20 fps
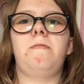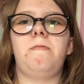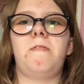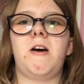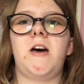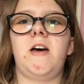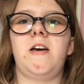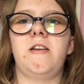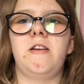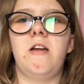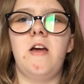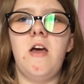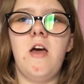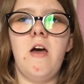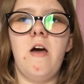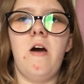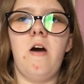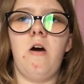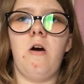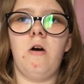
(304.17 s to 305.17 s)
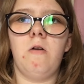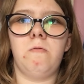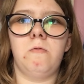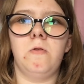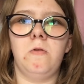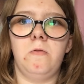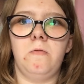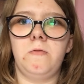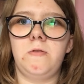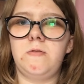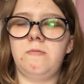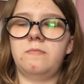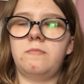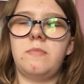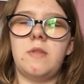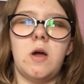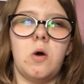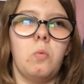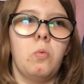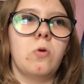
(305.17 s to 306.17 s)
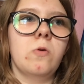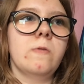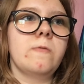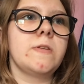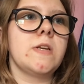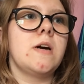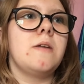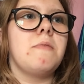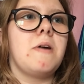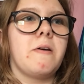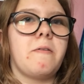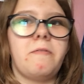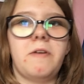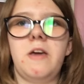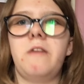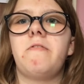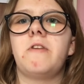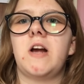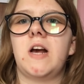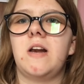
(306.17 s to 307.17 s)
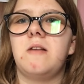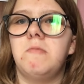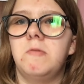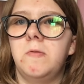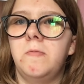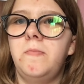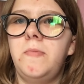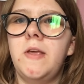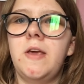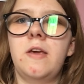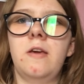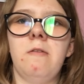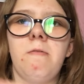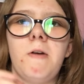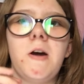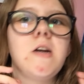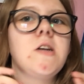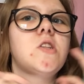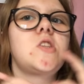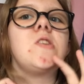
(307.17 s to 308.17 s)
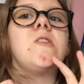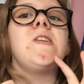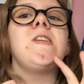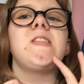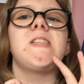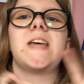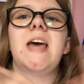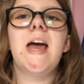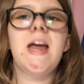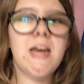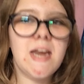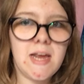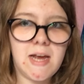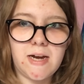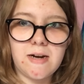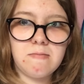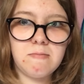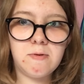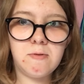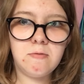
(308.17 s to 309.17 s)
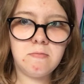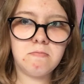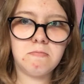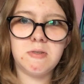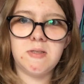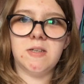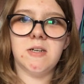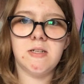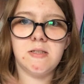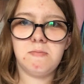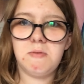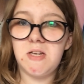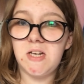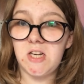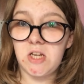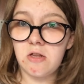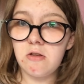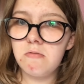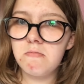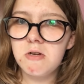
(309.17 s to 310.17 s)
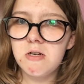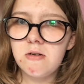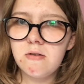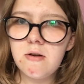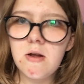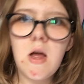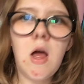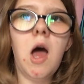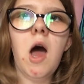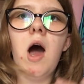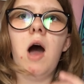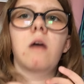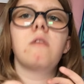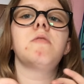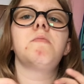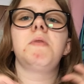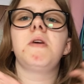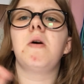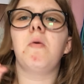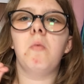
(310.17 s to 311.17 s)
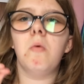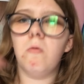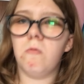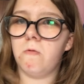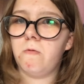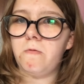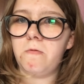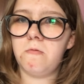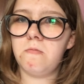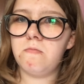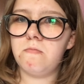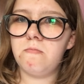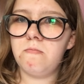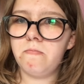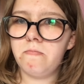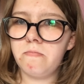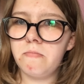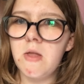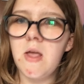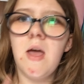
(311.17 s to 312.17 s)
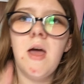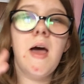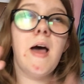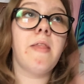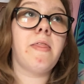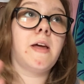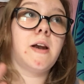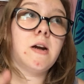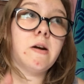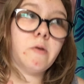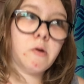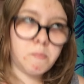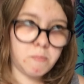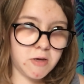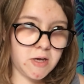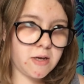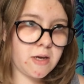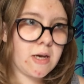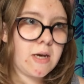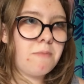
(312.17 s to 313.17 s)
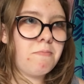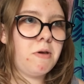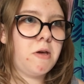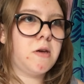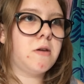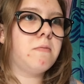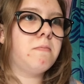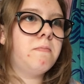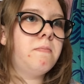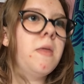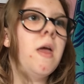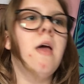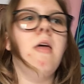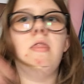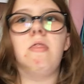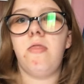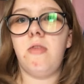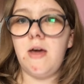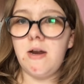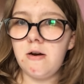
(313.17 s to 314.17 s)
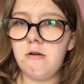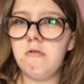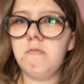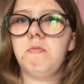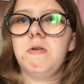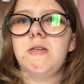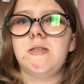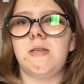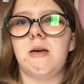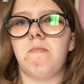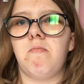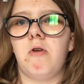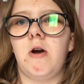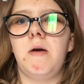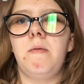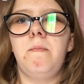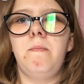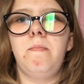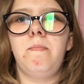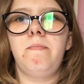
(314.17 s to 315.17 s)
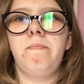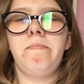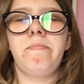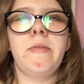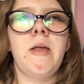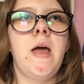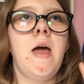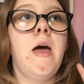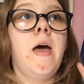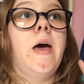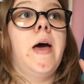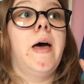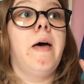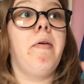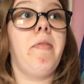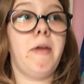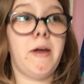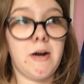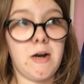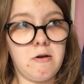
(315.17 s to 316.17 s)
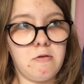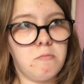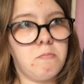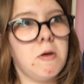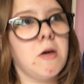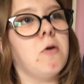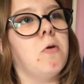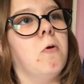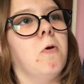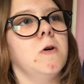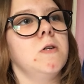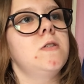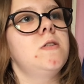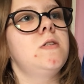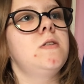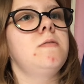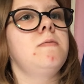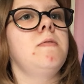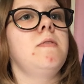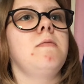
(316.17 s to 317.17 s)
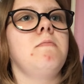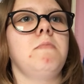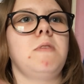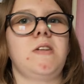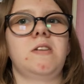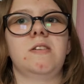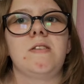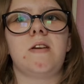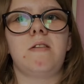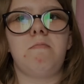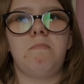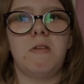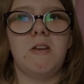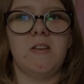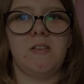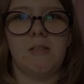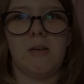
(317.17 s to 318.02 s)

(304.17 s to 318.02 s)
fan of wolves. Wolves are my favourite animal. If I could turn into any animal besides being a human, I would be a wolf. And then I would be a guinea pig. Then I would be a zebra. Then I would be a horse, because I've been a